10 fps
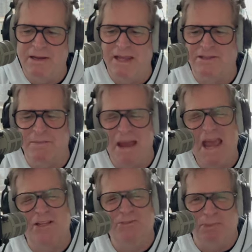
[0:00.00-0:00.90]
get some
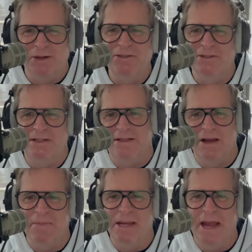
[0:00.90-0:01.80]
experts to
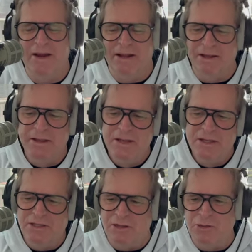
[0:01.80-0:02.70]
tell me how
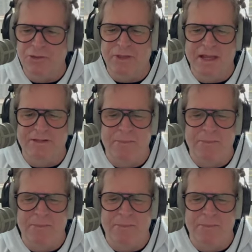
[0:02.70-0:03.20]
to do things,